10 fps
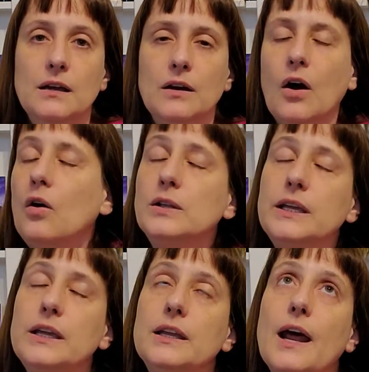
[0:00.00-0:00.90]
Only
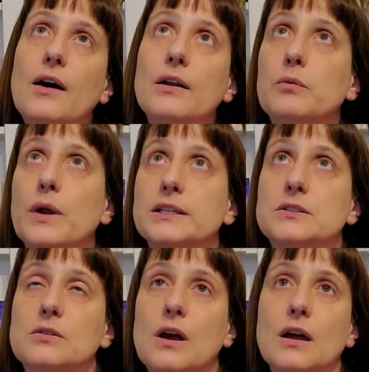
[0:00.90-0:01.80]
eat out at
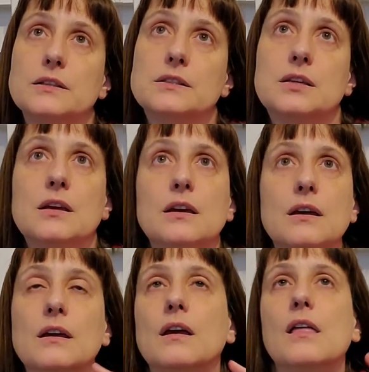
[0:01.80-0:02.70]
restaurants
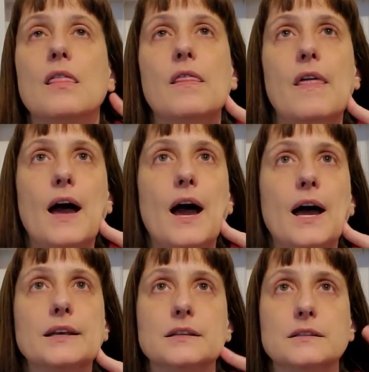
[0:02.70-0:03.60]
that